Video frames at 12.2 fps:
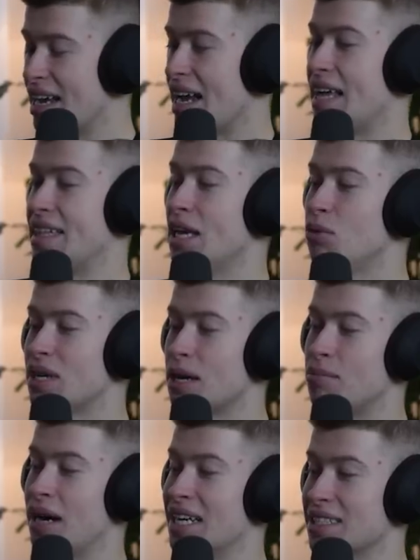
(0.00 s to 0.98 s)
And then we
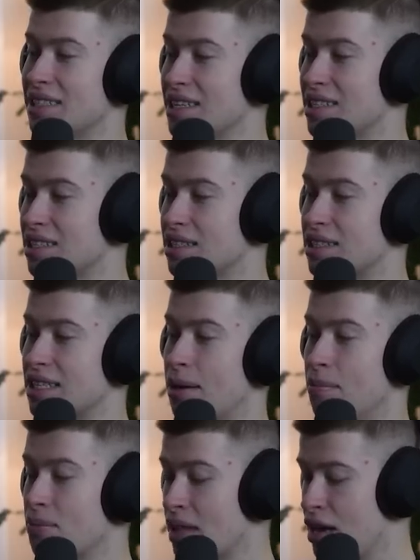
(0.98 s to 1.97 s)
can pass this
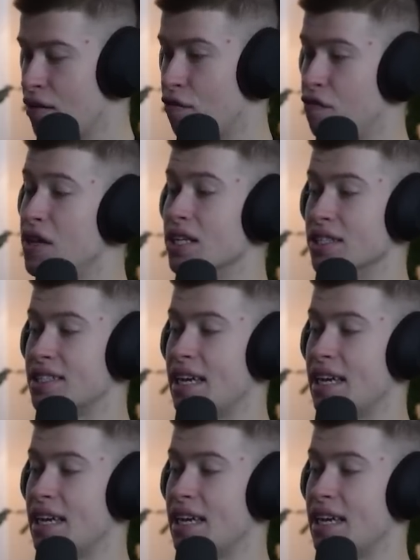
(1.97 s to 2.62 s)
some fields.